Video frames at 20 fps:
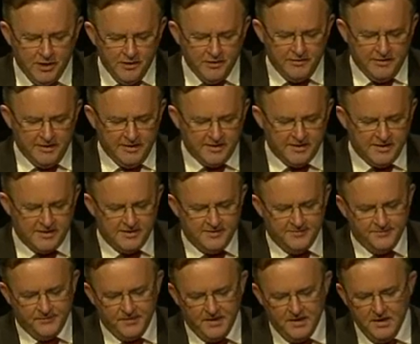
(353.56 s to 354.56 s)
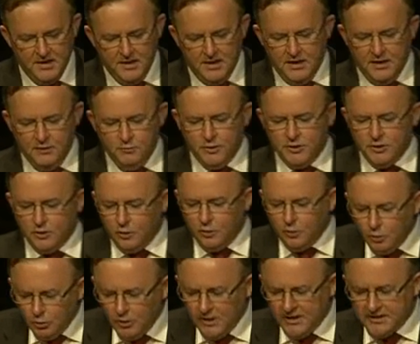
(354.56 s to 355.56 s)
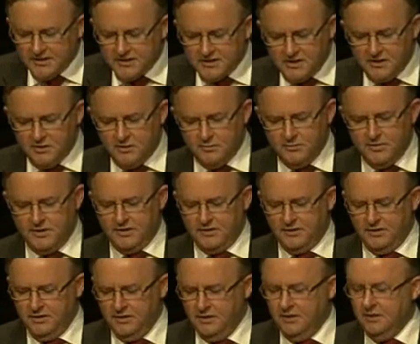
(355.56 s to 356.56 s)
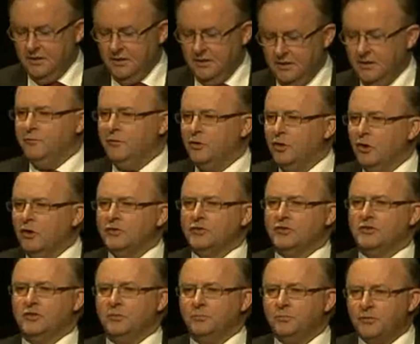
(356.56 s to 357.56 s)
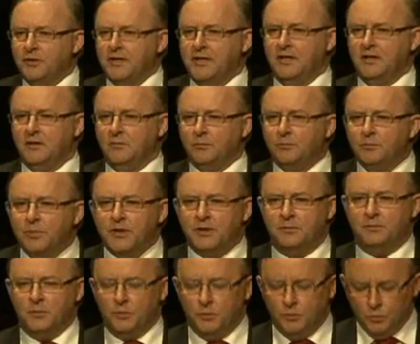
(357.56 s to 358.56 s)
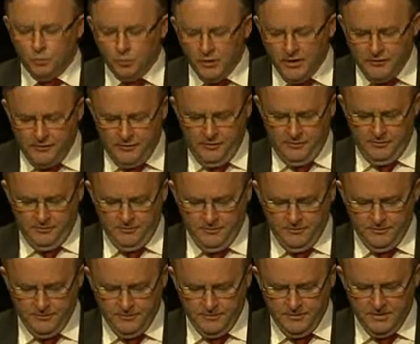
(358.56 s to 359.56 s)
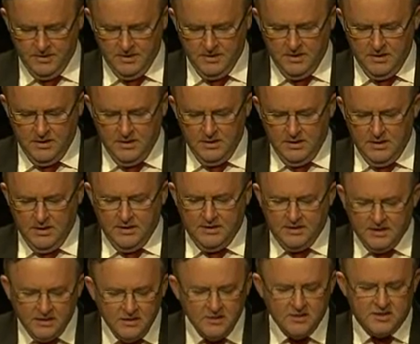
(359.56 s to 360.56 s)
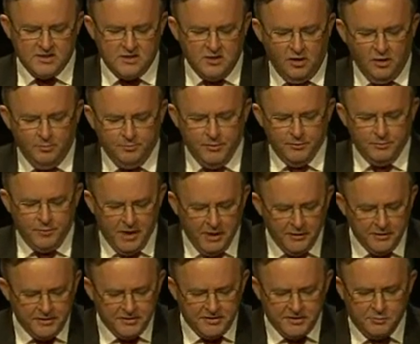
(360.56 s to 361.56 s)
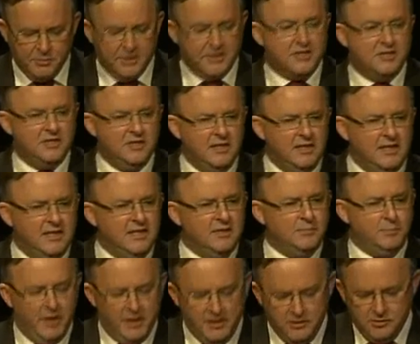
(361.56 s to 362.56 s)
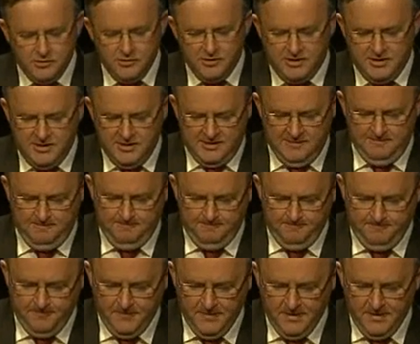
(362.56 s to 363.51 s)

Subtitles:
progress. He would always tell me, "You've got to bring people with you." It didn't stop opponents questioning his patriotism.